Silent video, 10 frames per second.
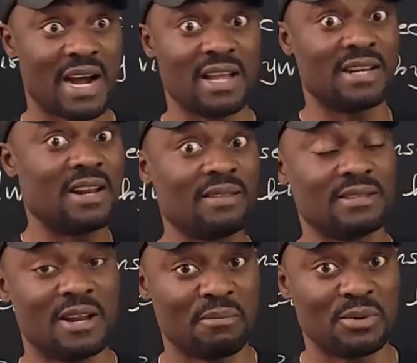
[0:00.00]
by
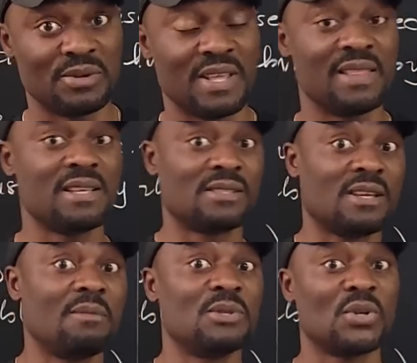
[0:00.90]
another number, then their
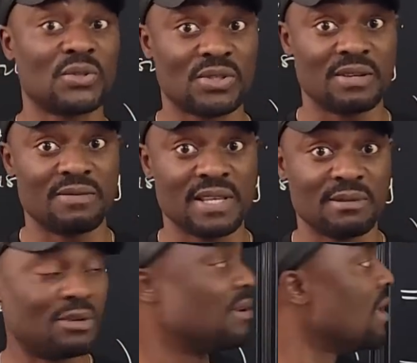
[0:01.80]
sum is also
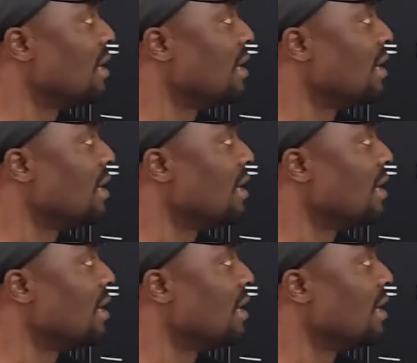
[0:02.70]
divisible.